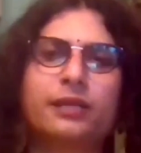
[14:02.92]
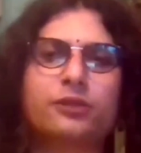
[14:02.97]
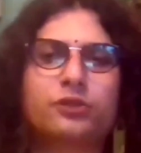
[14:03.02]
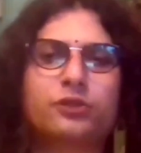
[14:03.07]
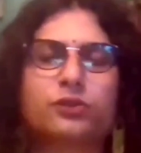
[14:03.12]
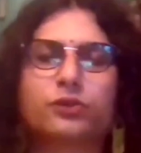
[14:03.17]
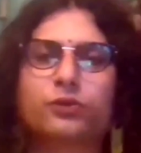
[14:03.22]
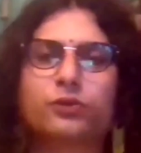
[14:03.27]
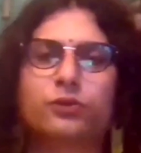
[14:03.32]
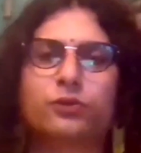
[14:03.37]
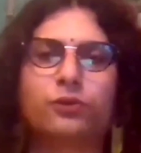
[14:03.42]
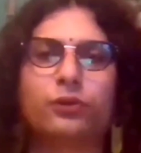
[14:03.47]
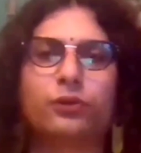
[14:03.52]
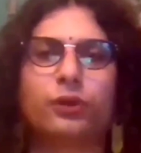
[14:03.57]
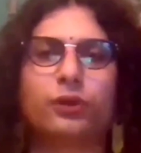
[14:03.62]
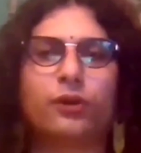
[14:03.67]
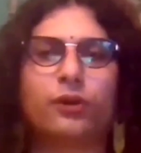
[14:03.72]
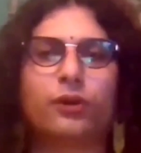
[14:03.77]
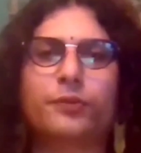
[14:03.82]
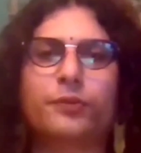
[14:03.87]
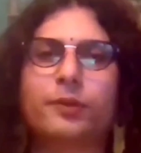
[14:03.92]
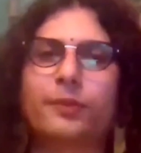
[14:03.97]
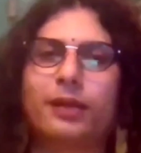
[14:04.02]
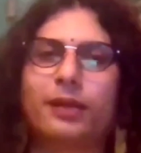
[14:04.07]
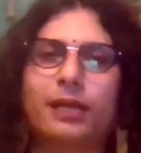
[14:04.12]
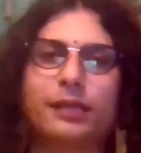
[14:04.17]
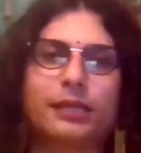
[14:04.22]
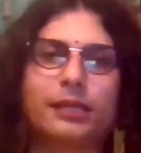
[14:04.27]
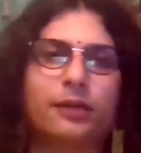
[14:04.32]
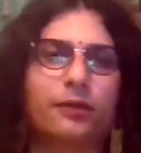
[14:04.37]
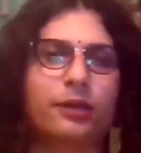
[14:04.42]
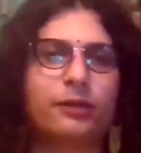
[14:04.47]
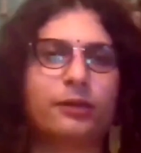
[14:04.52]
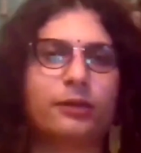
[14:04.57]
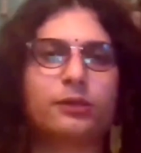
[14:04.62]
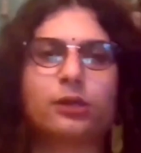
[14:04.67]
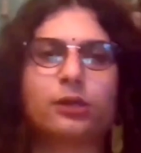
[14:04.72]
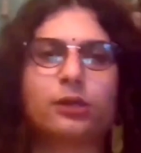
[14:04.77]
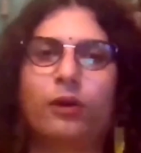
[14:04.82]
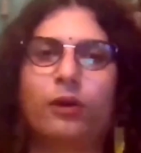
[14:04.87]
in school or maybe later on in
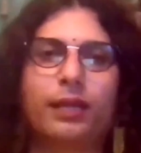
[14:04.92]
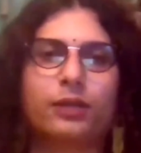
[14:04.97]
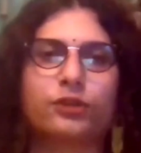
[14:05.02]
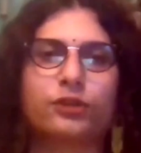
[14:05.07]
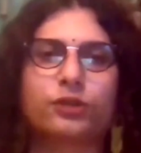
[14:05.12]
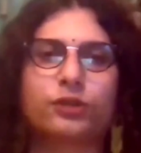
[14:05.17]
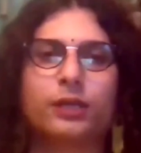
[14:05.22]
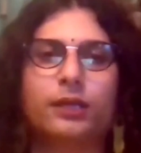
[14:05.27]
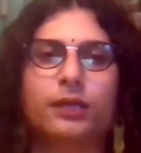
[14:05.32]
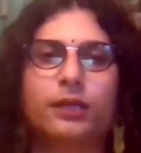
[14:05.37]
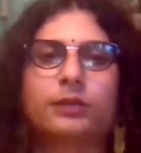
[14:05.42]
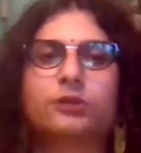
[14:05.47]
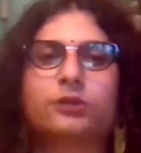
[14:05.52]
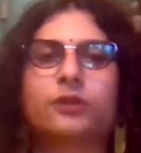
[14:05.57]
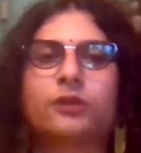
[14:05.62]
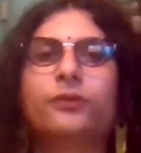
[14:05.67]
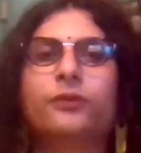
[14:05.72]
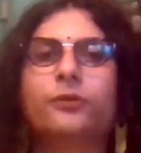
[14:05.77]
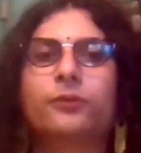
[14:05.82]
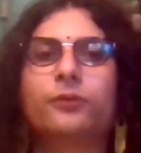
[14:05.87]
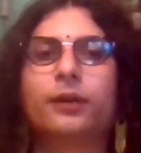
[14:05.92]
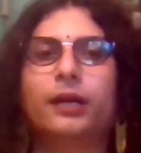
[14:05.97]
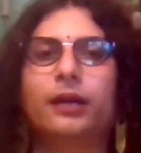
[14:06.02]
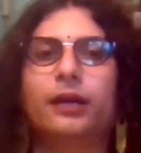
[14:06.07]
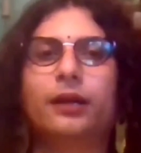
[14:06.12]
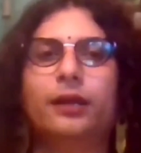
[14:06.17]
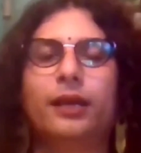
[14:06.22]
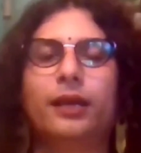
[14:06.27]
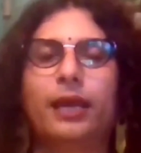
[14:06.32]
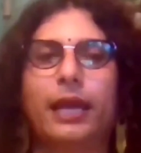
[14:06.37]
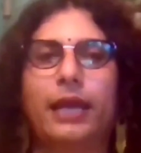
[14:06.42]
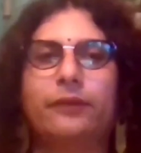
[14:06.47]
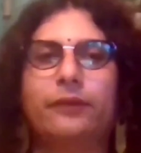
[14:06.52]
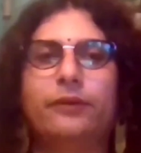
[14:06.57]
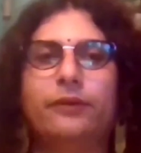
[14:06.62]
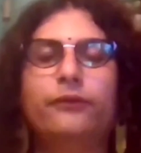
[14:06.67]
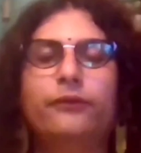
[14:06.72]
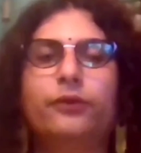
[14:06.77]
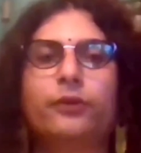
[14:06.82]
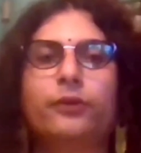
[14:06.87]
college. So if you were
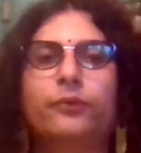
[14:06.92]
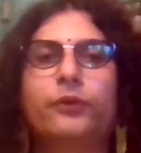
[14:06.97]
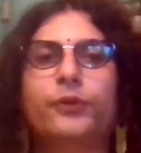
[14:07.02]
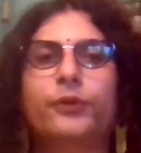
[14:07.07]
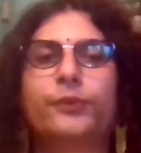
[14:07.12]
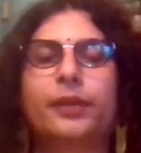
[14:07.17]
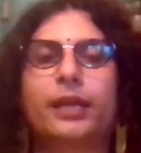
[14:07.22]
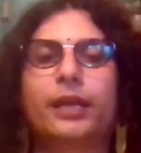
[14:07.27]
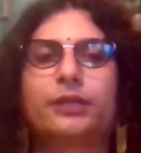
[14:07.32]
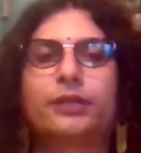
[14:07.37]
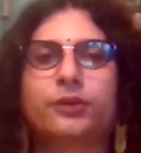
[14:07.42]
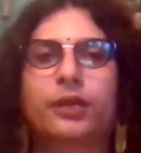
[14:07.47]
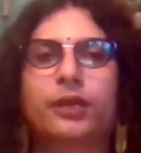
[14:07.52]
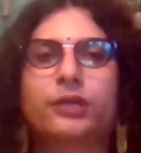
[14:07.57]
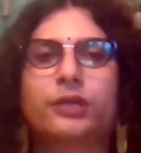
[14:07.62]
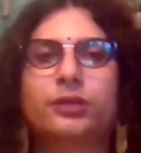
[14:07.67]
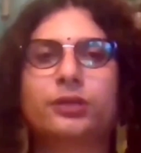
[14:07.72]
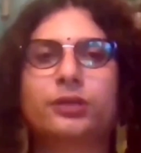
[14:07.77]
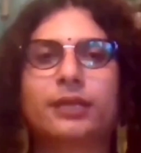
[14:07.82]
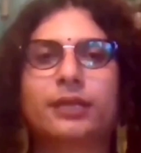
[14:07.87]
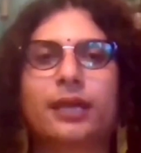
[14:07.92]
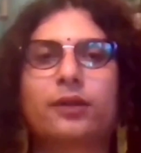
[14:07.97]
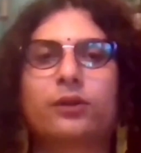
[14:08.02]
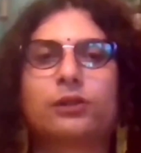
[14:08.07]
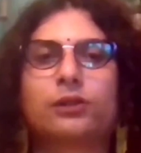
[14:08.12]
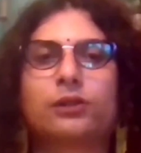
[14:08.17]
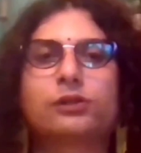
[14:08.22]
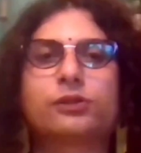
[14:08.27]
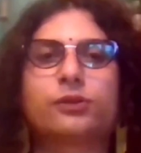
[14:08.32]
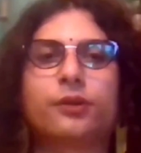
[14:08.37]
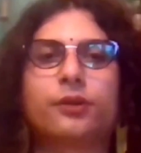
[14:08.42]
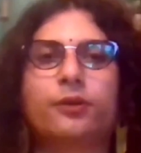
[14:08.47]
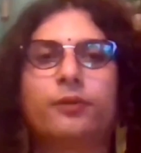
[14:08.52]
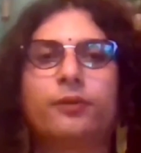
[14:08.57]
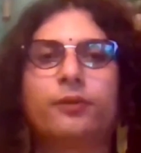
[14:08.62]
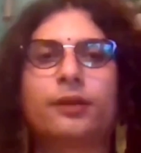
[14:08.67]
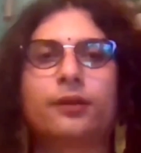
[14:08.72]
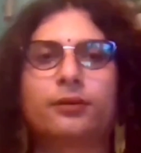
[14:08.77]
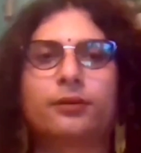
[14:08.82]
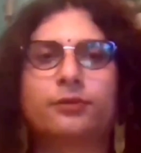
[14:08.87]
away from formal education, then also you
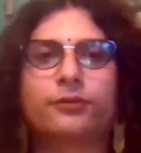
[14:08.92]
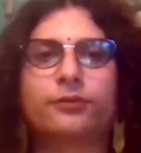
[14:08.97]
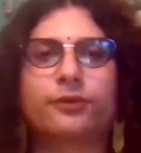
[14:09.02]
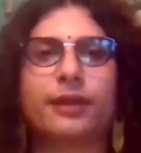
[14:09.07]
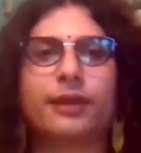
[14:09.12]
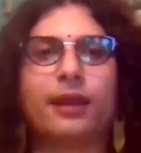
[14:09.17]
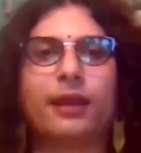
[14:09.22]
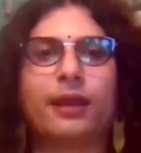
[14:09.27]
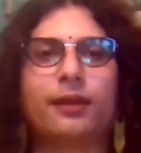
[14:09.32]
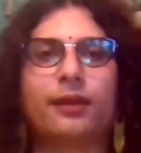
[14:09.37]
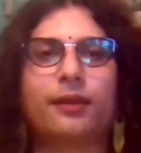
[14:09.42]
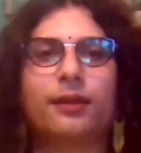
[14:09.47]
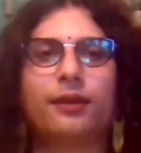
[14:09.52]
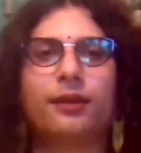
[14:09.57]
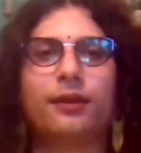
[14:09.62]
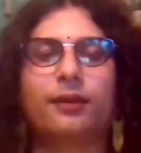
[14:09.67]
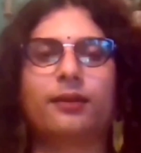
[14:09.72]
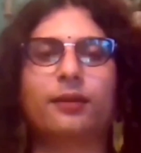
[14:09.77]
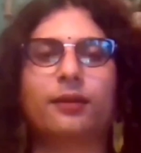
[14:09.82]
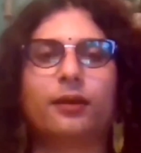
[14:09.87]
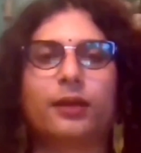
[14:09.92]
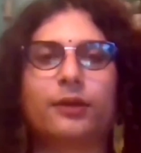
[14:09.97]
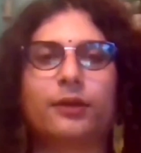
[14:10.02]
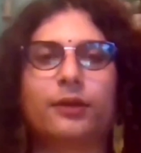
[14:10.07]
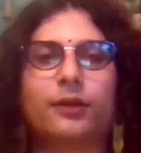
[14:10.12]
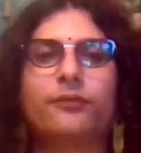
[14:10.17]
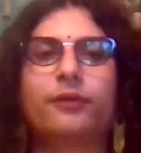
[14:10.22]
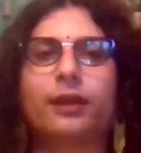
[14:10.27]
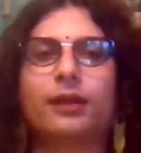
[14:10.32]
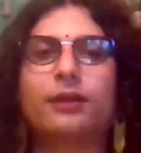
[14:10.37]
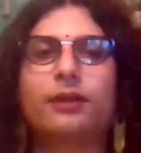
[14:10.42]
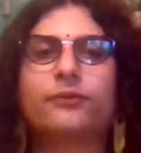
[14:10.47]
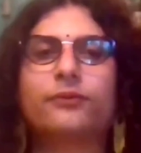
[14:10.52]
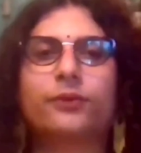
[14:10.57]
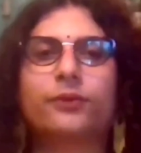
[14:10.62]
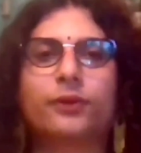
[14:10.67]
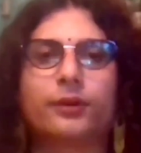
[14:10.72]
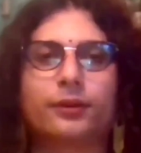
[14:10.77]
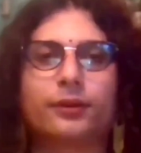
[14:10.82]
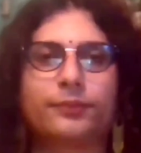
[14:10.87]
are not really ready
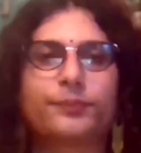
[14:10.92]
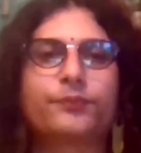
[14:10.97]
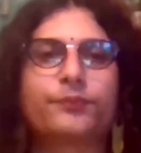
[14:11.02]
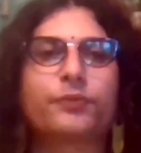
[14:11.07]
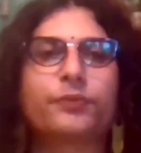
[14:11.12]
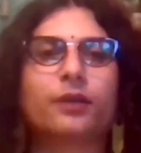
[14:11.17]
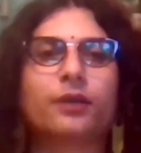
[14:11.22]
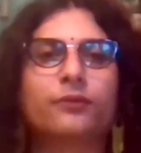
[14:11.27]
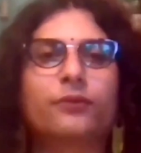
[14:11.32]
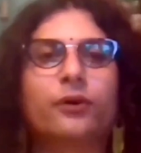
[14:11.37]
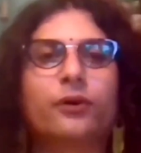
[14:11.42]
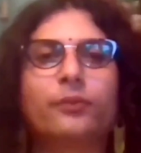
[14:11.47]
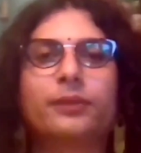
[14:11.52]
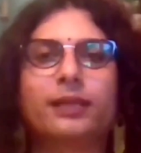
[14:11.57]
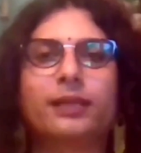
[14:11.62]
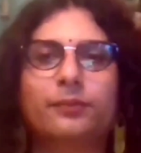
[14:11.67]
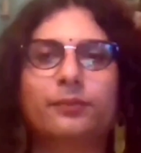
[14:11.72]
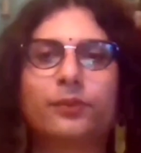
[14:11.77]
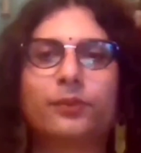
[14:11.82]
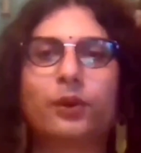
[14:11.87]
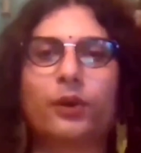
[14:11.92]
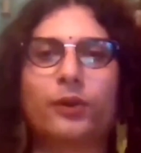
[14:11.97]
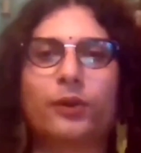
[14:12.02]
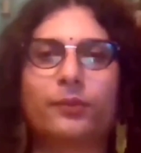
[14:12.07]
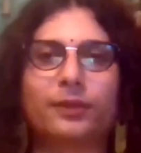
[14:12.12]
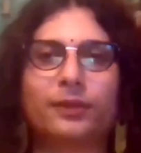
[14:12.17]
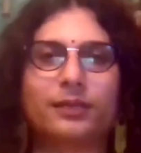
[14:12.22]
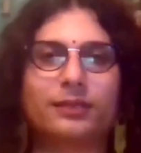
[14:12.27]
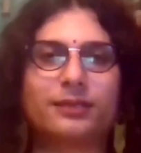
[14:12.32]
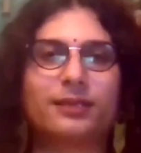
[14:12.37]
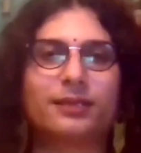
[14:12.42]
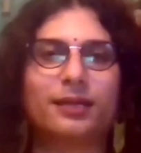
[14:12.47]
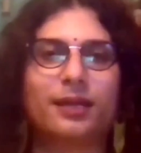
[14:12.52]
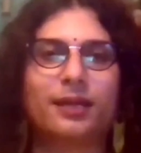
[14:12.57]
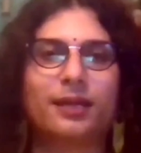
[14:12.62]
for formal employment,